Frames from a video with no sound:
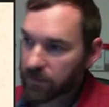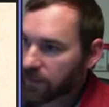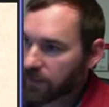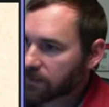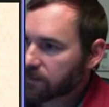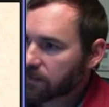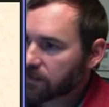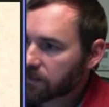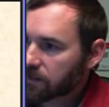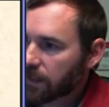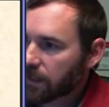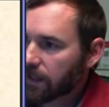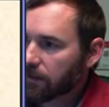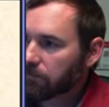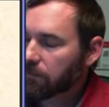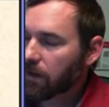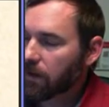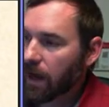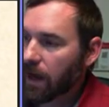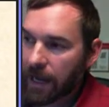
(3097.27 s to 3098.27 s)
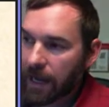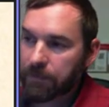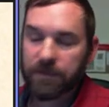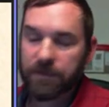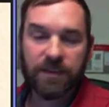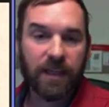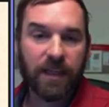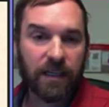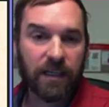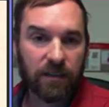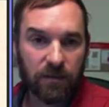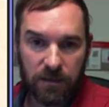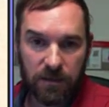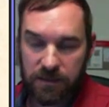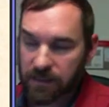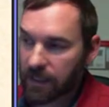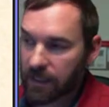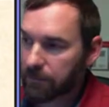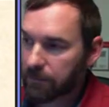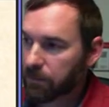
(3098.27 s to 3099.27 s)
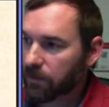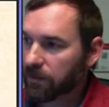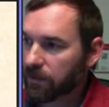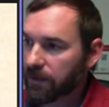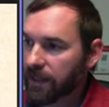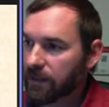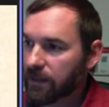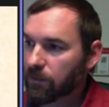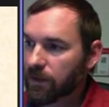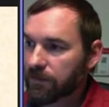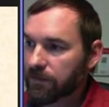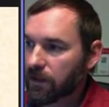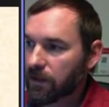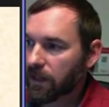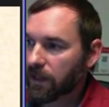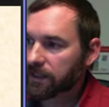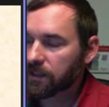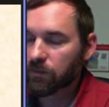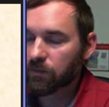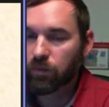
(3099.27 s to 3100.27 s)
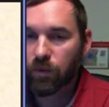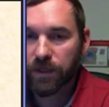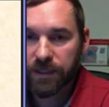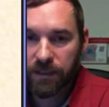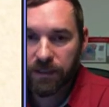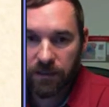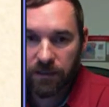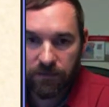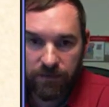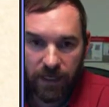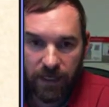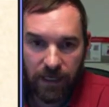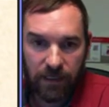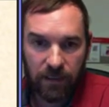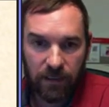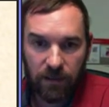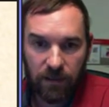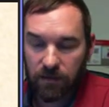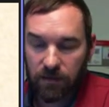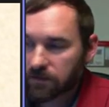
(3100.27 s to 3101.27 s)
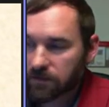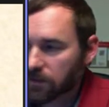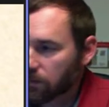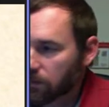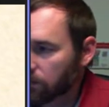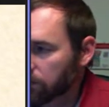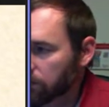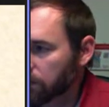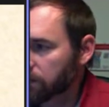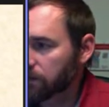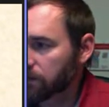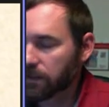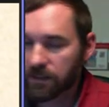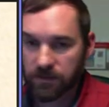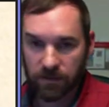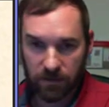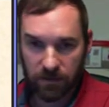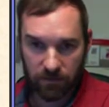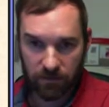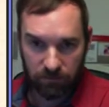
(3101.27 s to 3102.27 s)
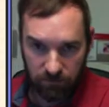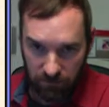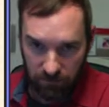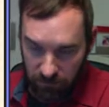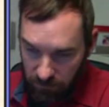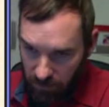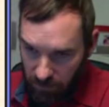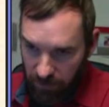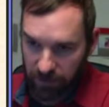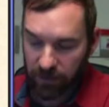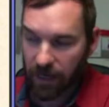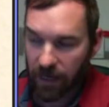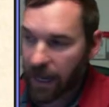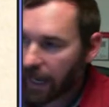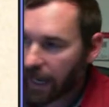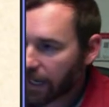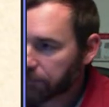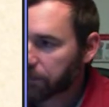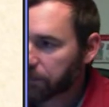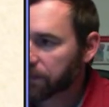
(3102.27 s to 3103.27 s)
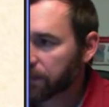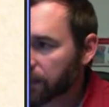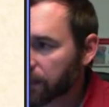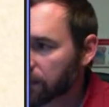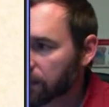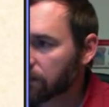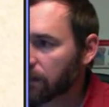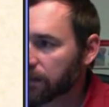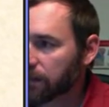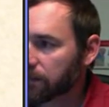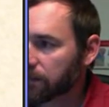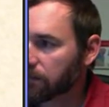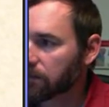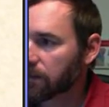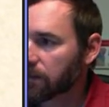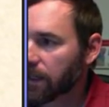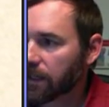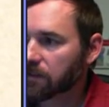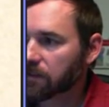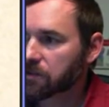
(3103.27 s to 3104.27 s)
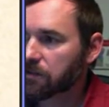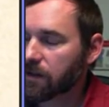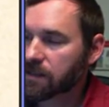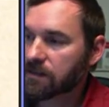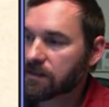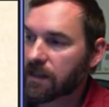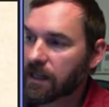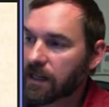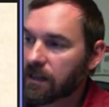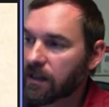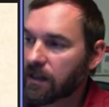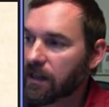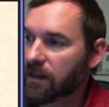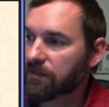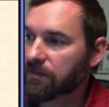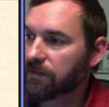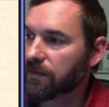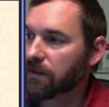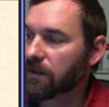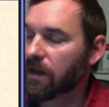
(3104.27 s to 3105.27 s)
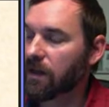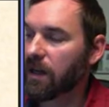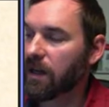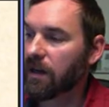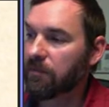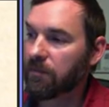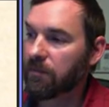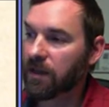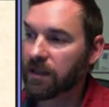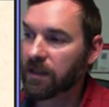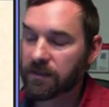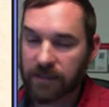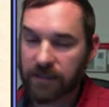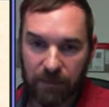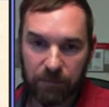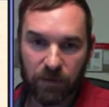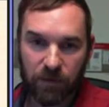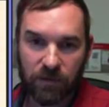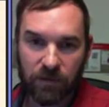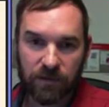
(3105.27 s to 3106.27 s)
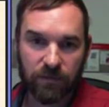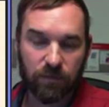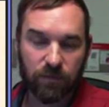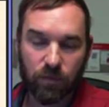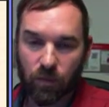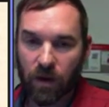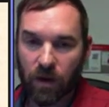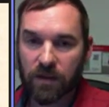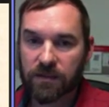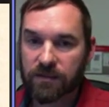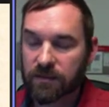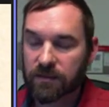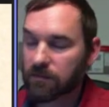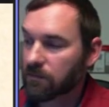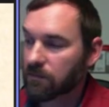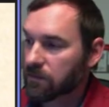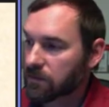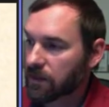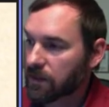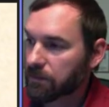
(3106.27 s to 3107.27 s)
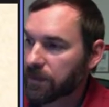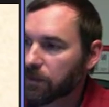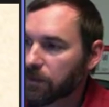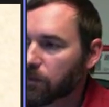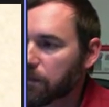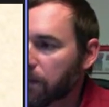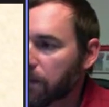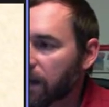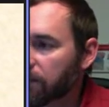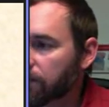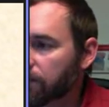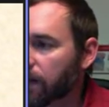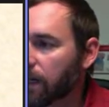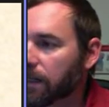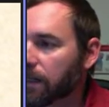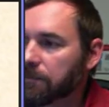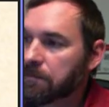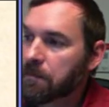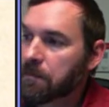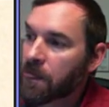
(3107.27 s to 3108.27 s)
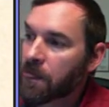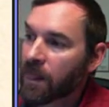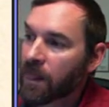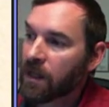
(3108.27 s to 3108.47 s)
This is a hypothetical example. Again, we've collected one year of data. So th these are, again, hypothetical. I can't stress that enough. Um, examples of what's something we might find.